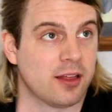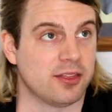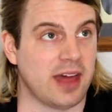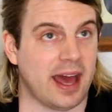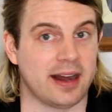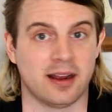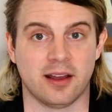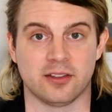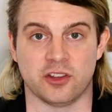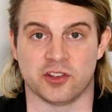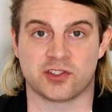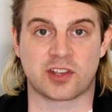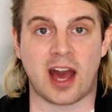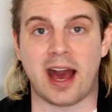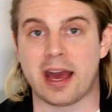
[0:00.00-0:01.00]
that the
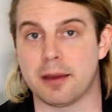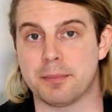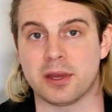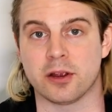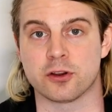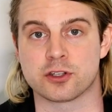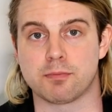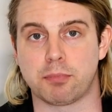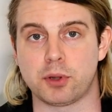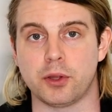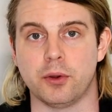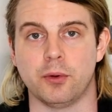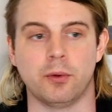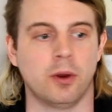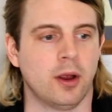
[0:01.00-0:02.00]
sky appears
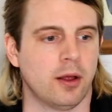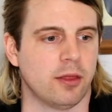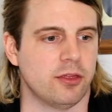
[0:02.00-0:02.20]
blue,